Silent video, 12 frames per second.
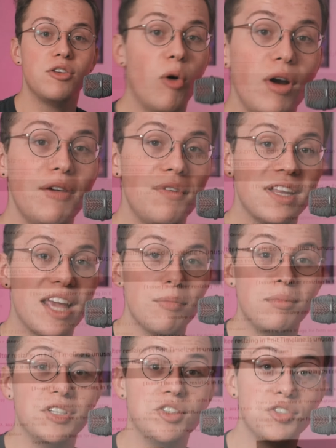Don't even
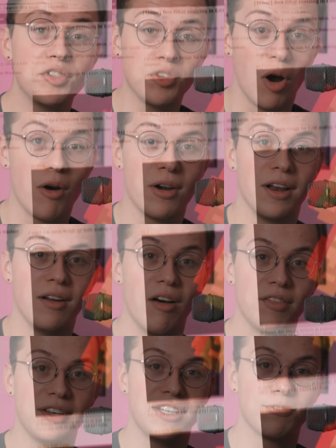get me started
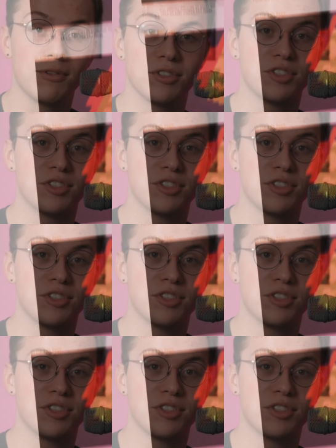on the different